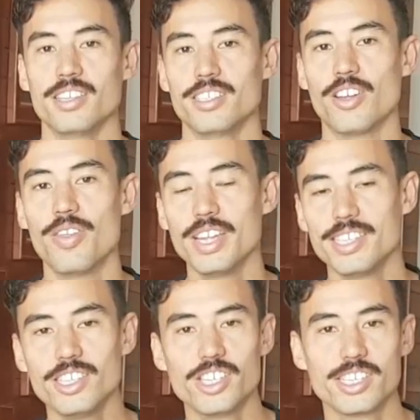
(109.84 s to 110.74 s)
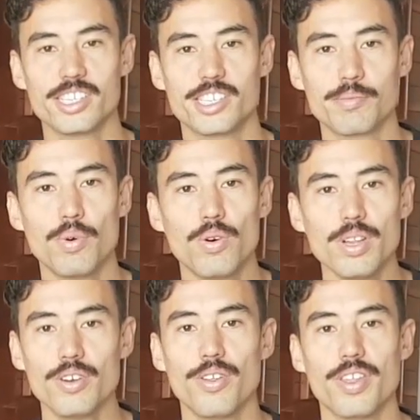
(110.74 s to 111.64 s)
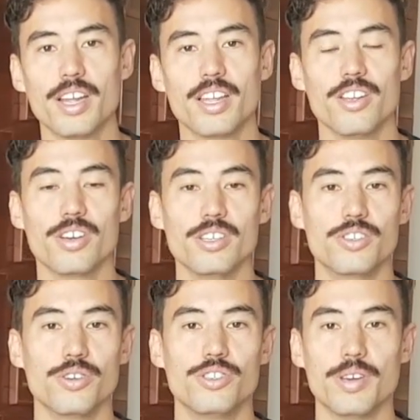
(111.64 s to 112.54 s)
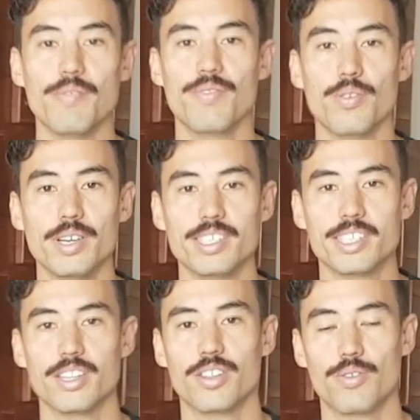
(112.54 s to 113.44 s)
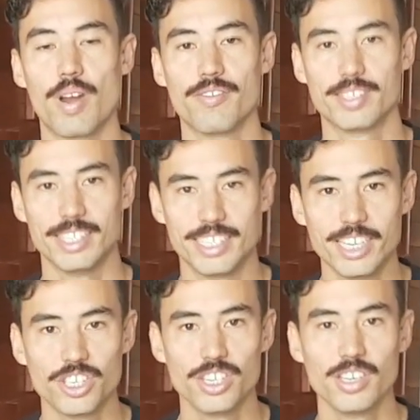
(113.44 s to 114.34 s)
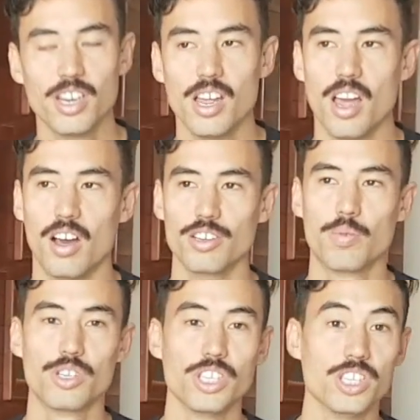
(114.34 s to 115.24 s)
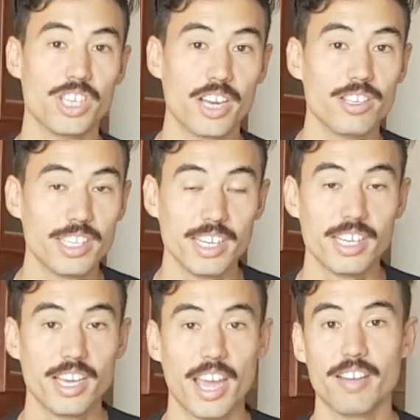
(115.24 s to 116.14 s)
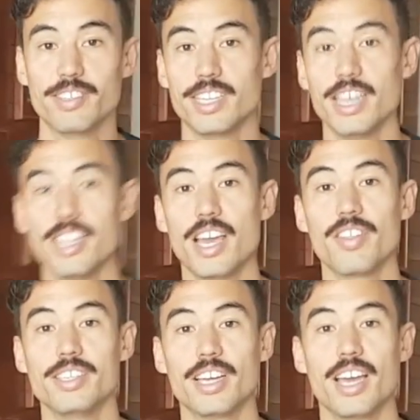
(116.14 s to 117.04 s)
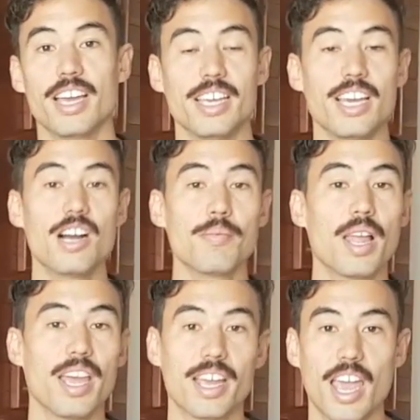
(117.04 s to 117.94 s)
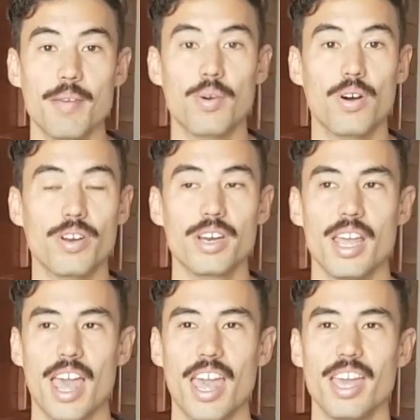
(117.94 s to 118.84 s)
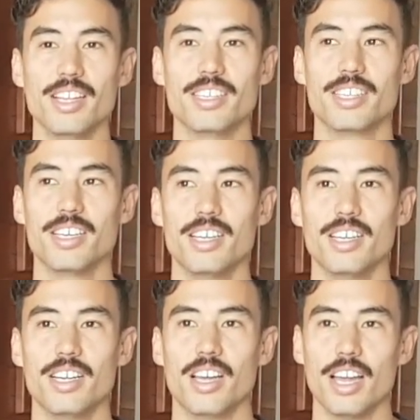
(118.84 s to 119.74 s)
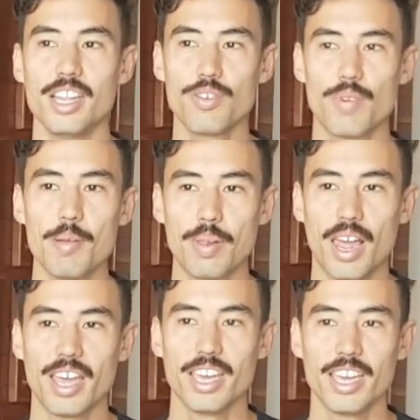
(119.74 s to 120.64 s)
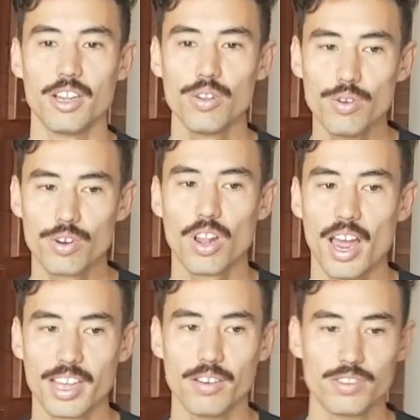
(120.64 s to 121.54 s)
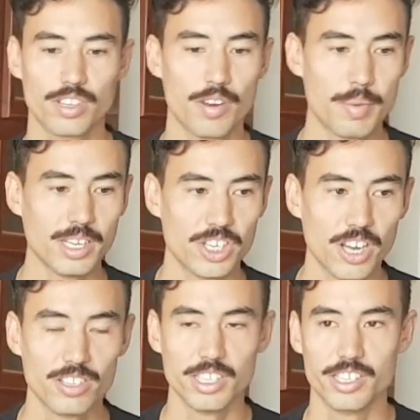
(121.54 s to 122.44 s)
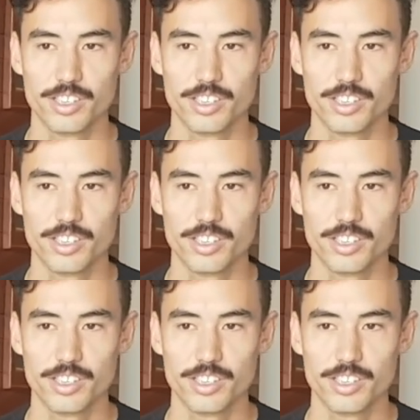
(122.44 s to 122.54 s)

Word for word: So this is just a small little thing that you can do to influence the ref's decision. I was watching Chelsea FC the other day, a young player came on, and in the replay, it looked like it was going to be Chelsea's